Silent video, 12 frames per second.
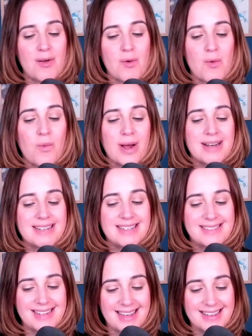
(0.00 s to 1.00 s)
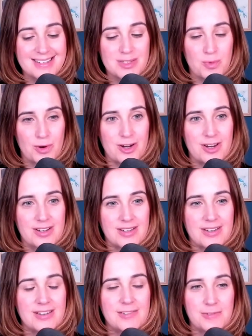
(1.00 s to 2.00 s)
What does work
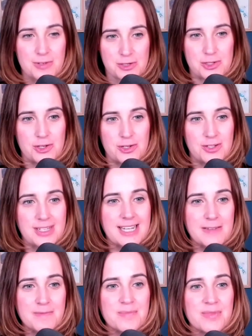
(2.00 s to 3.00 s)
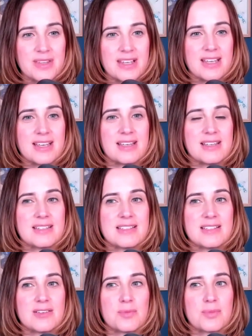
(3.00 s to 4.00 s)
for journaling
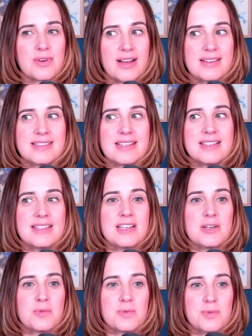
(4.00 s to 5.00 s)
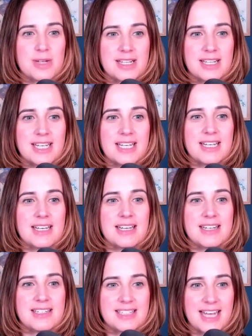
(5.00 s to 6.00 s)
is processing really
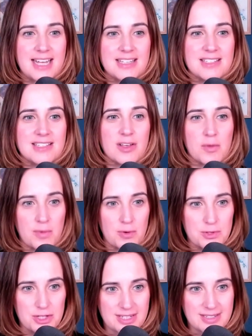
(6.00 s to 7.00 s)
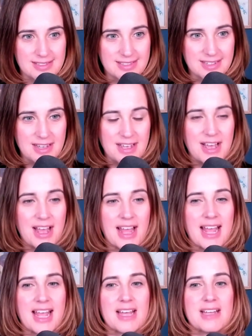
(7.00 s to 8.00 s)
intense emotions
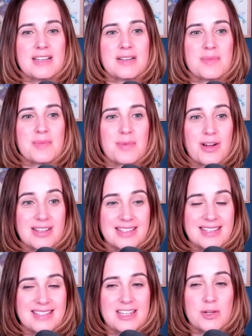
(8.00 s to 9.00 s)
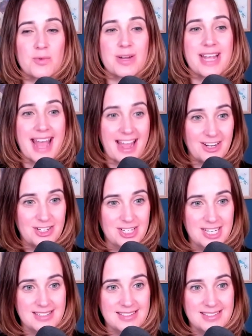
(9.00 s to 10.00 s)
and processing
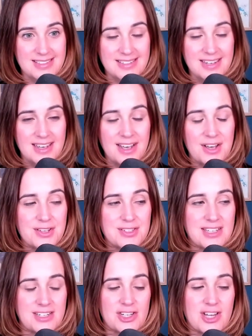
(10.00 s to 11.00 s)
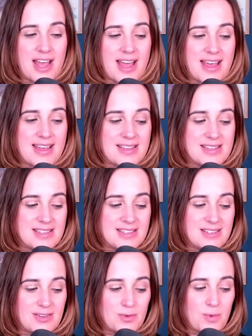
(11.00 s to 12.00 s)
reactions, such
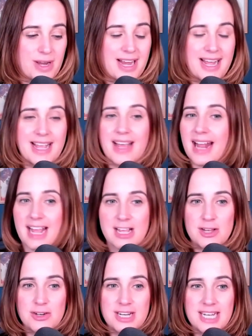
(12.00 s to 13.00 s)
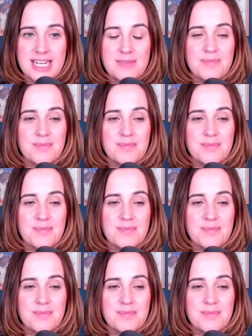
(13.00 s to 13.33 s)
as when I get angry.